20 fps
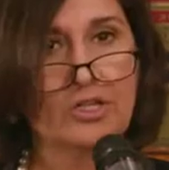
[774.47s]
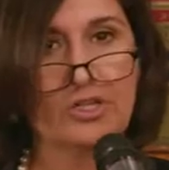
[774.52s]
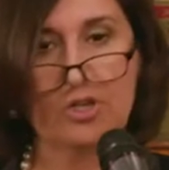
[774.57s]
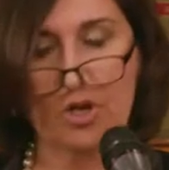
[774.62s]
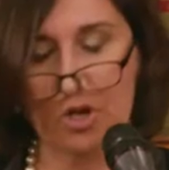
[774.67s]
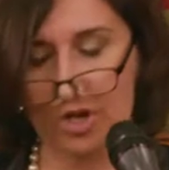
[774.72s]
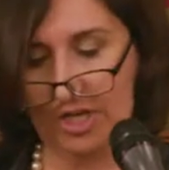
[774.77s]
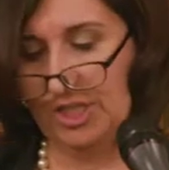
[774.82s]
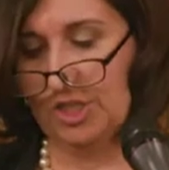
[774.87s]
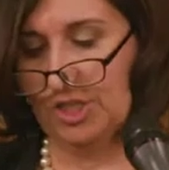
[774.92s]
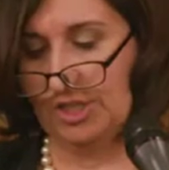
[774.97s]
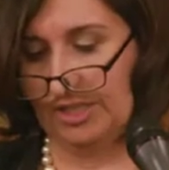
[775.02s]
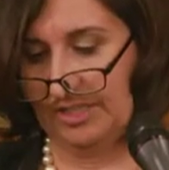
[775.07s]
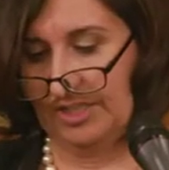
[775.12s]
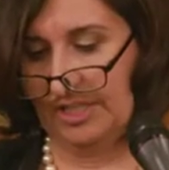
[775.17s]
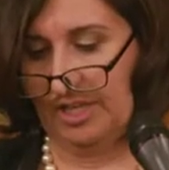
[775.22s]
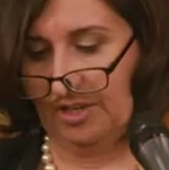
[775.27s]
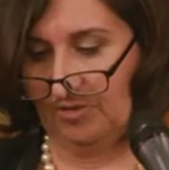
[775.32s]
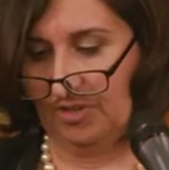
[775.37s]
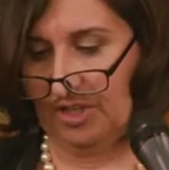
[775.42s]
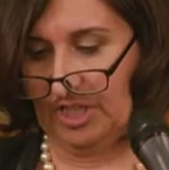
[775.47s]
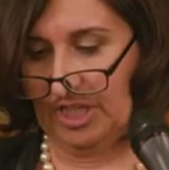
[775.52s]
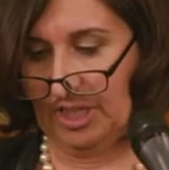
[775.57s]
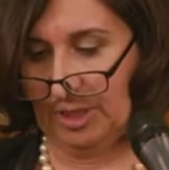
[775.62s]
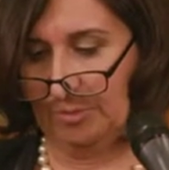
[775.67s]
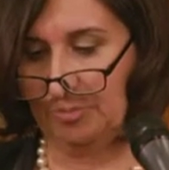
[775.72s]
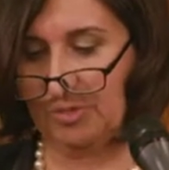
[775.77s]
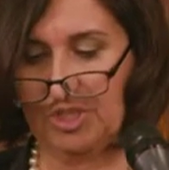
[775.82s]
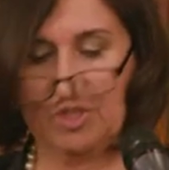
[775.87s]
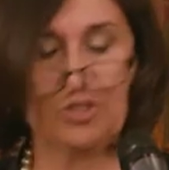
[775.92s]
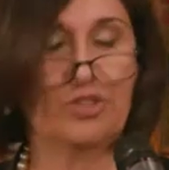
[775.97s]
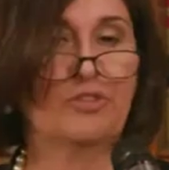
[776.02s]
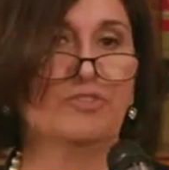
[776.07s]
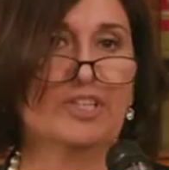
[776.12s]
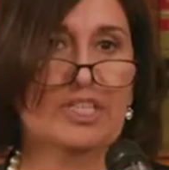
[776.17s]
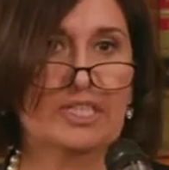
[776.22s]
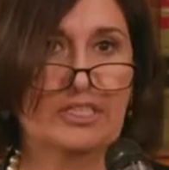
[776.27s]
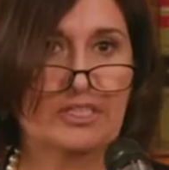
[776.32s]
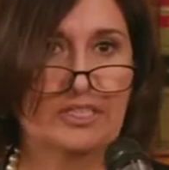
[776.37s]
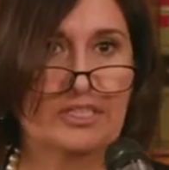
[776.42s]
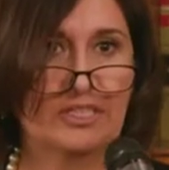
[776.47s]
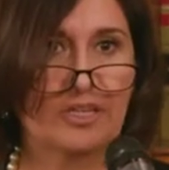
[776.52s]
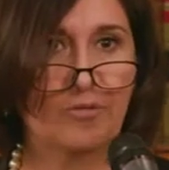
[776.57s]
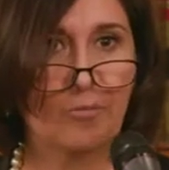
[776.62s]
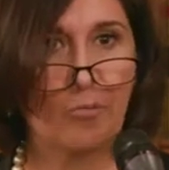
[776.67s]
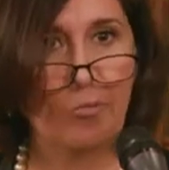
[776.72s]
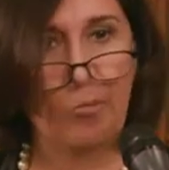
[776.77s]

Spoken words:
not just give it lip service."